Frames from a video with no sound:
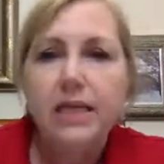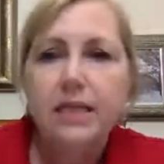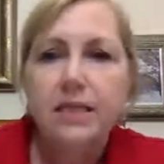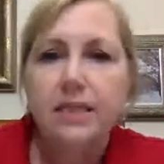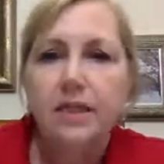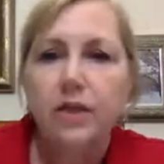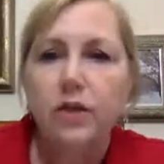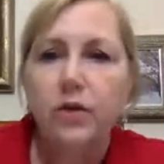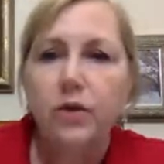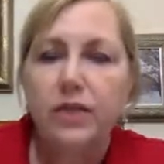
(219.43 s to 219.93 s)

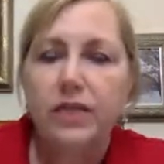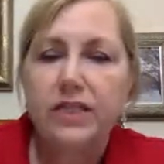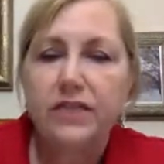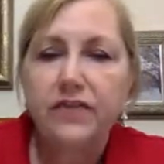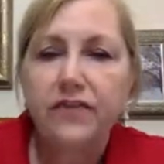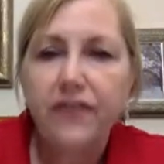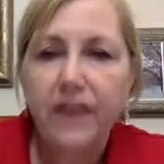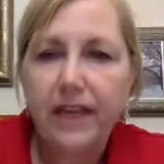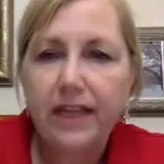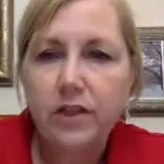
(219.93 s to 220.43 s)
So
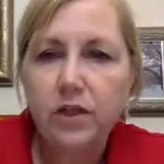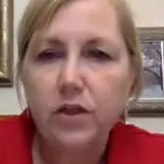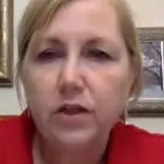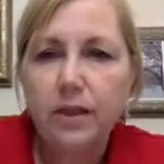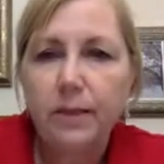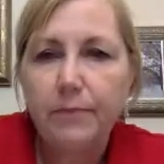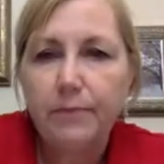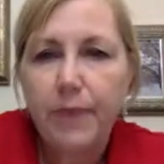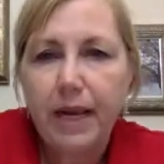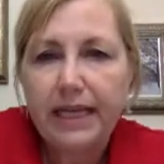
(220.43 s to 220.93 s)
it's
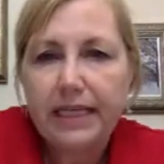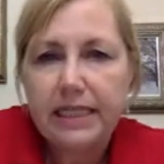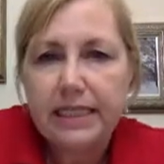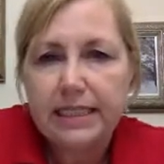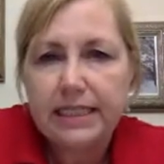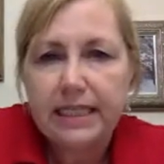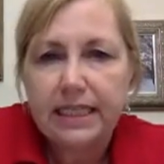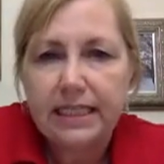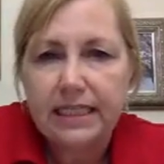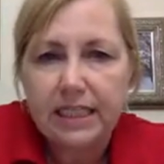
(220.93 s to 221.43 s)
final
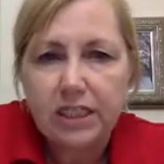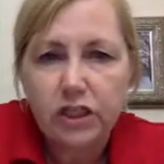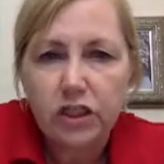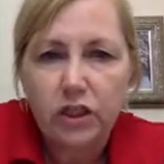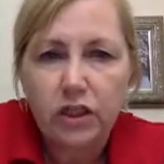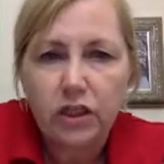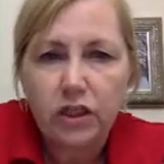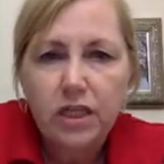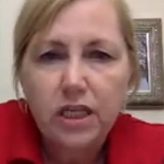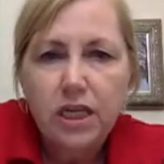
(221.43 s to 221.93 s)
minus
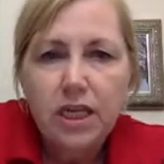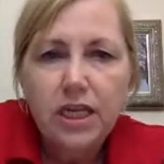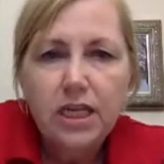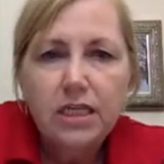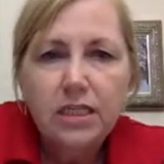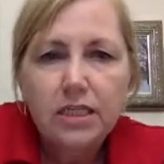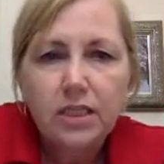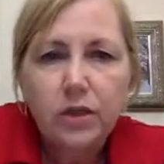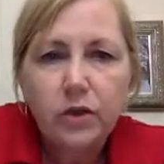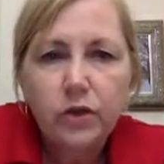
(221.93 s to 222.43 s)
initial.
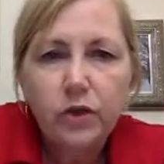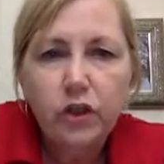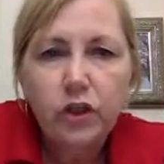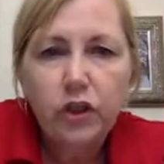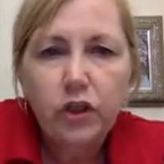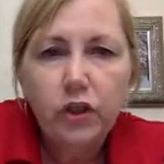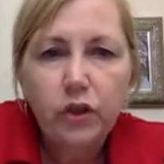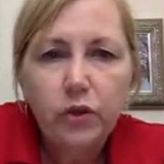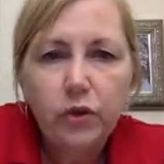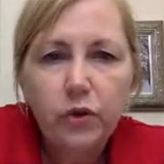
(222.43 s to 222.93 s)
So
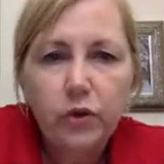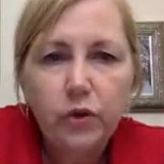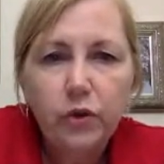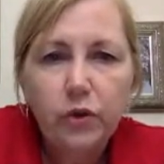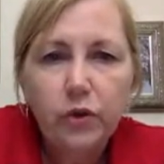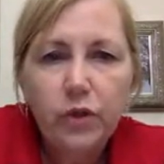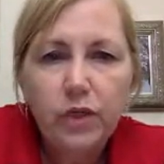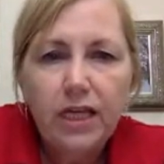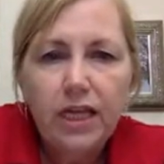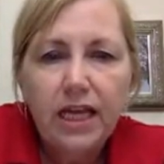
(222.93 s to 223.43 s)

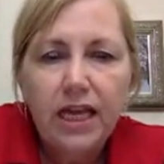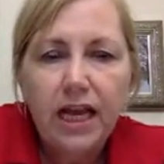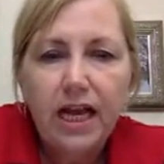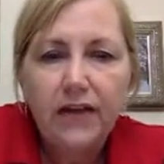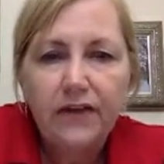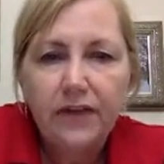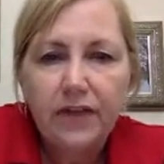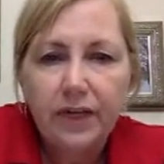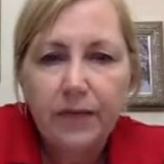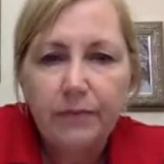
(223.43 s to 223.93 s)
Q
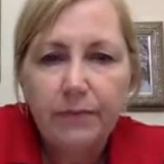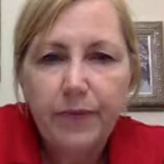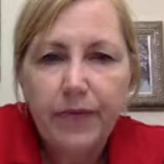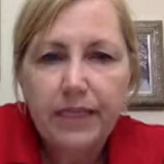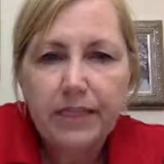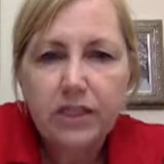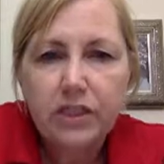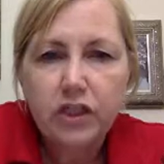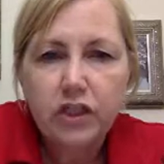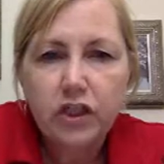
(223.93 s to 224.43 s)
of
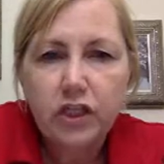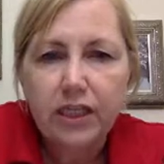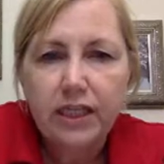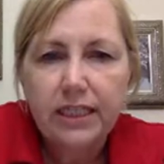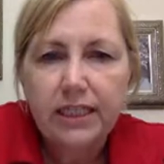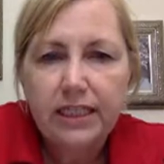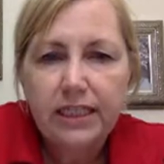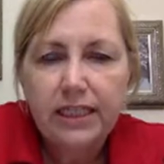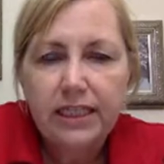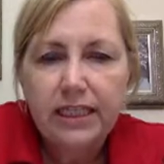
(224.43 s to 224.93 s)

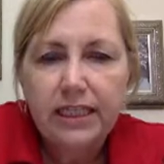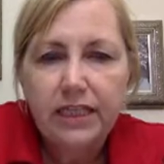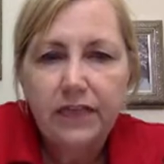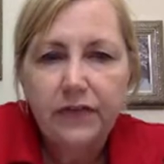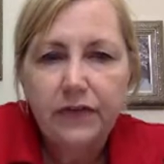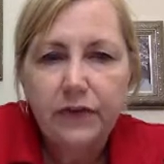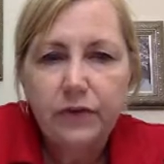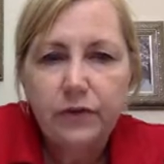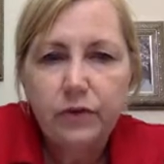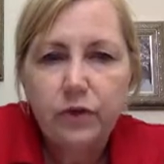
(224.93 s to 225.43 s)
combustion,
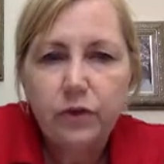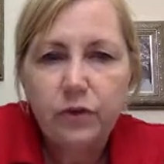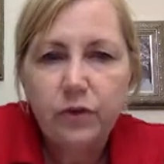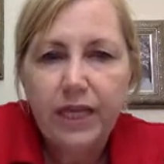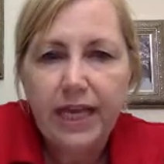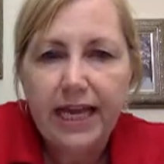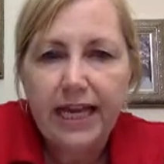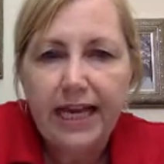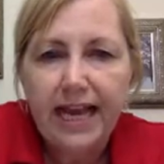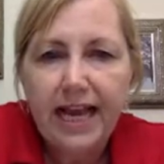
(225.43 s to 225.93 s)
if you do
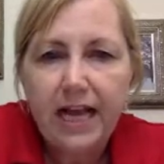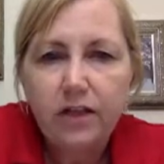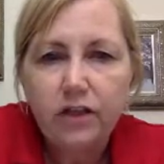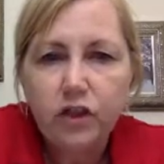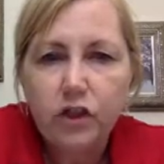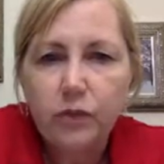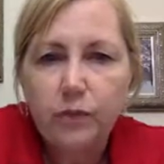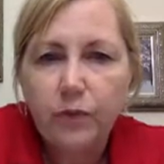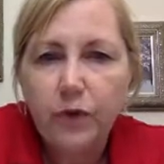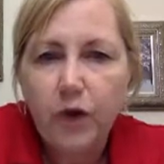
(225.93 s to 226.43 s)
that
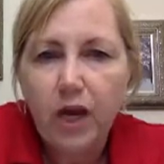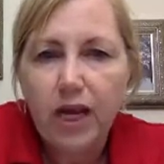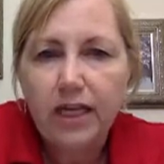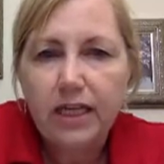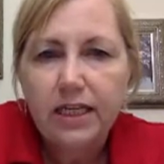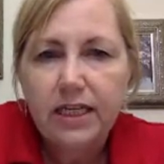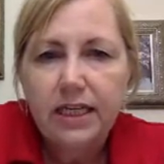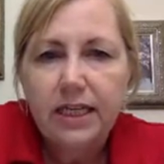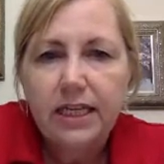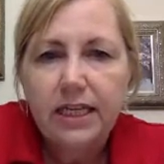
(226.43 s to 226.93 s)
algebra,
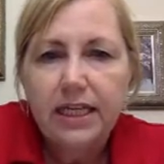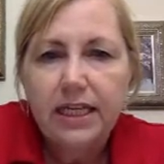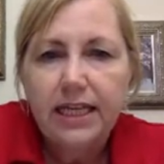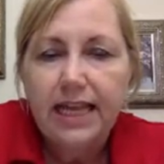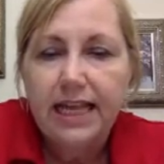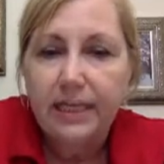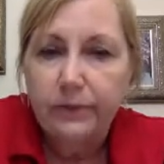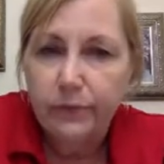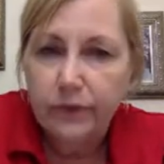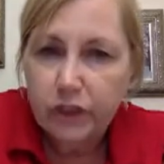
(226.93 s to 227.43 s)

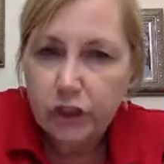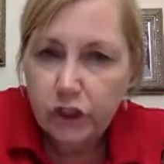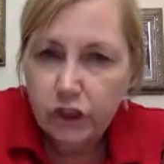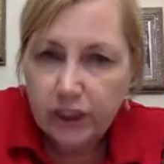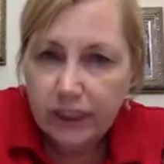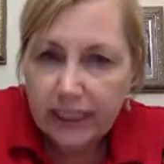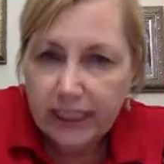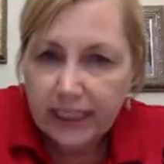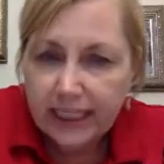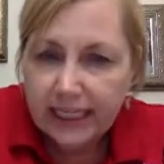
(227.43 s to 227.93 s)
and we
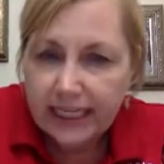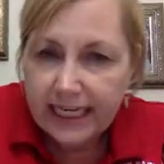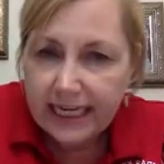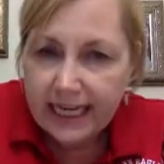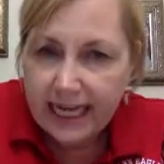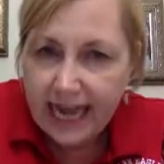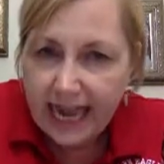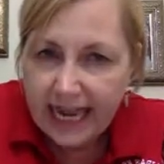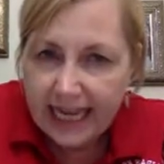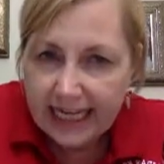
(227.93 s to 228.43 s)
should get a
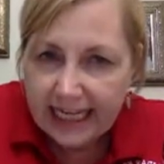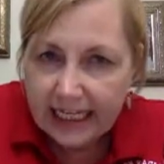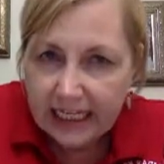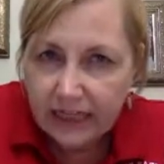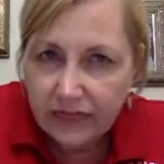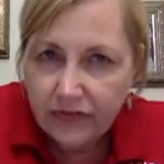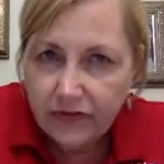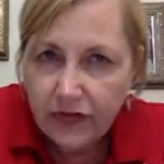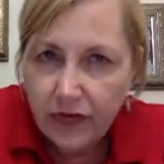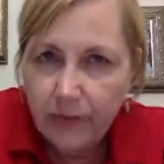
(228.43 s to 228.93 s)

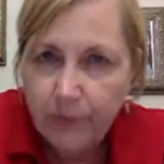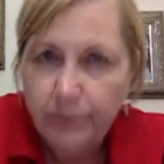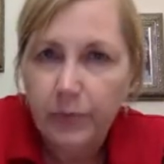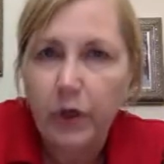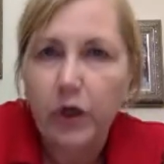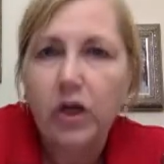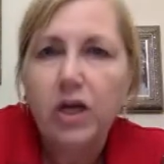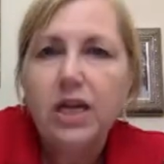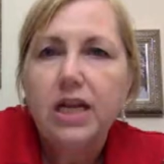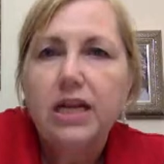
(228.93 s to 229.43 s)
negative
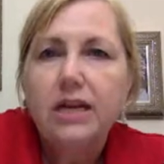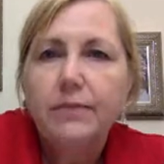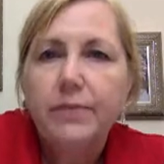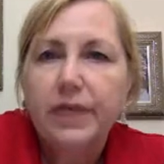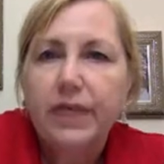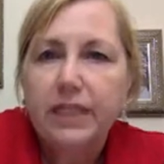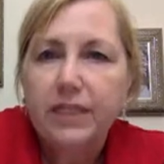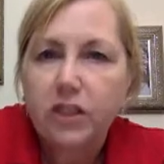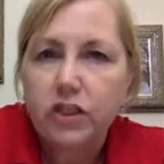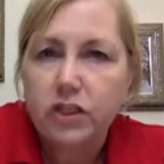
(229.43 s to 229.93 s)
number
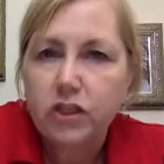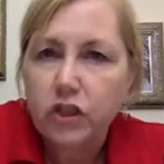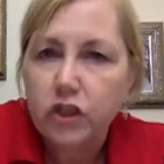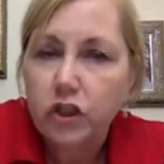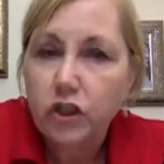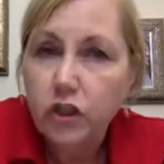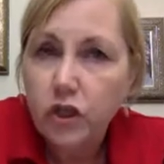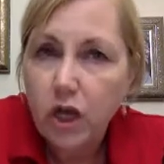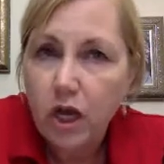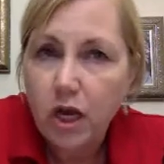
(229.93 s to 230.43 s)
because you
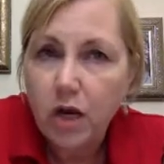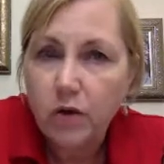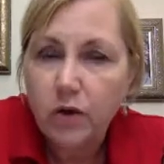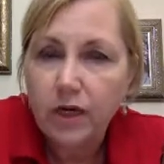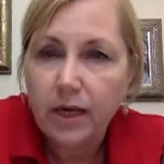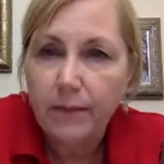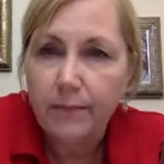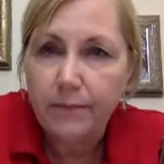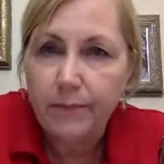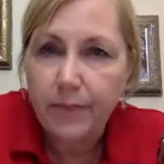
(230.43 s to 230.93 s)
should know
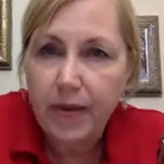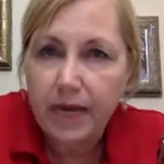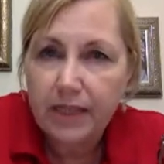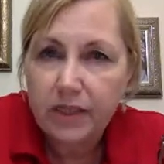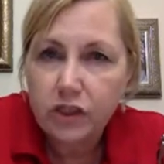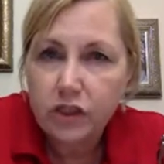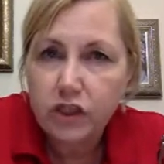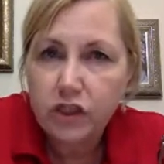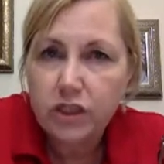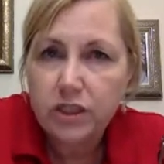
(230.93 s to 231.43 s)

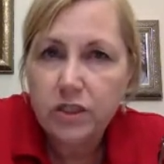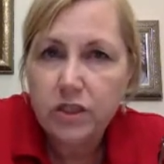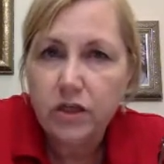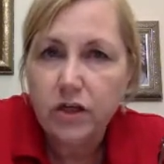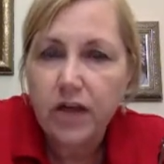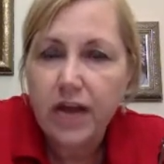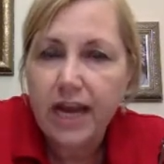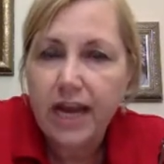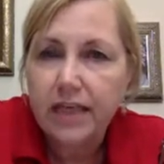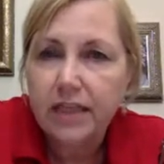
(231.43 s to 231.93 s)
combustions
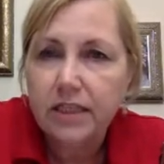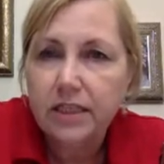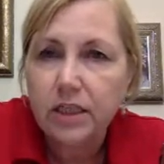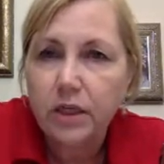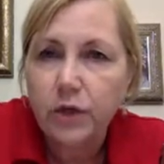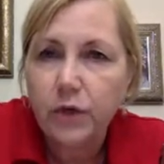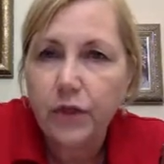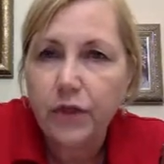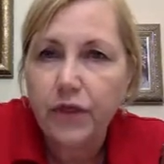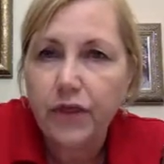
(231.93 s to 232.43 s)
are
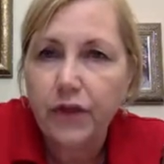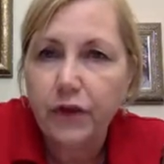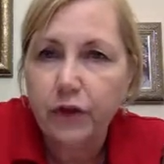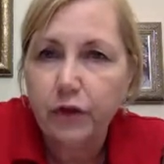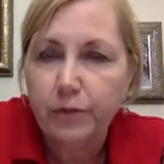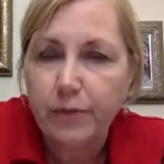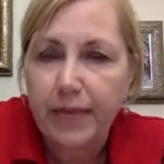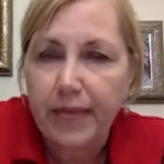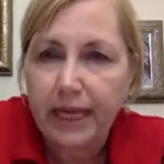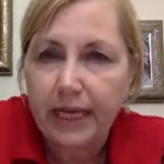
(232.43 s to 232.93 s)

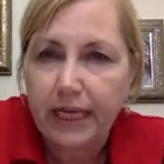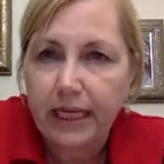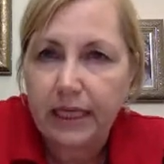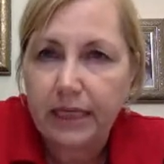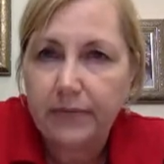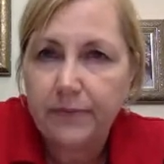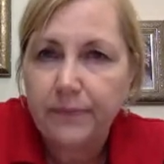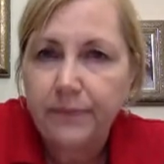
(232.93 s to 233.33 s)
exothermic.